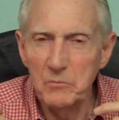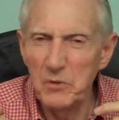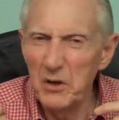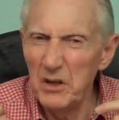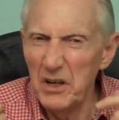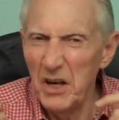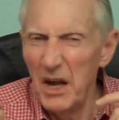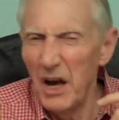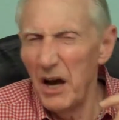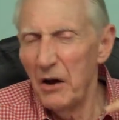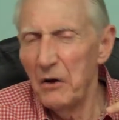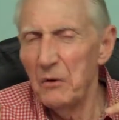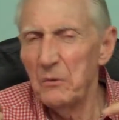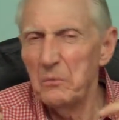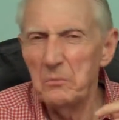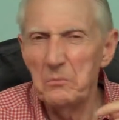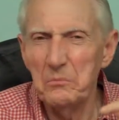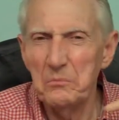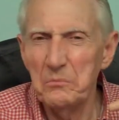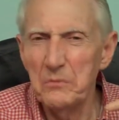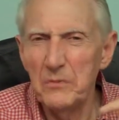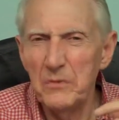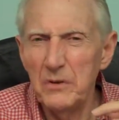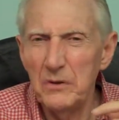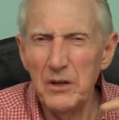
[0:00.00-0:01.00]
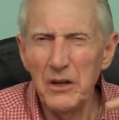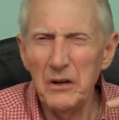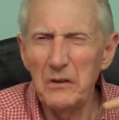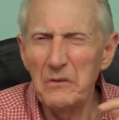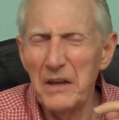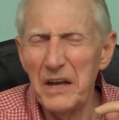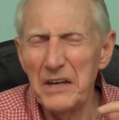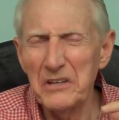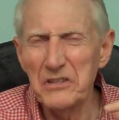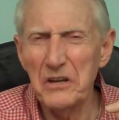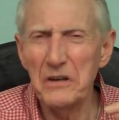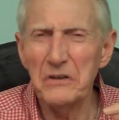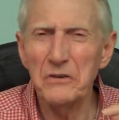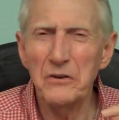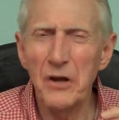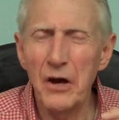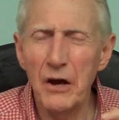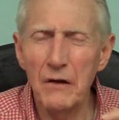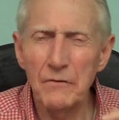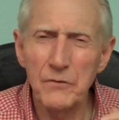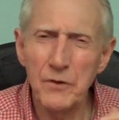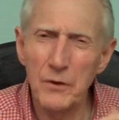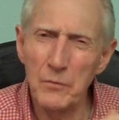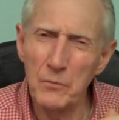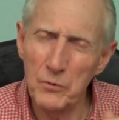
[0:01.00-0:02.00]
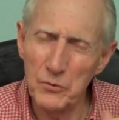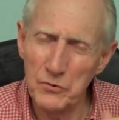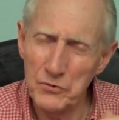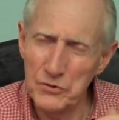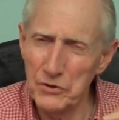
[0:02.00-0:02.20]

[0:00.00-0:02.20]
But now, that's uncomfortable.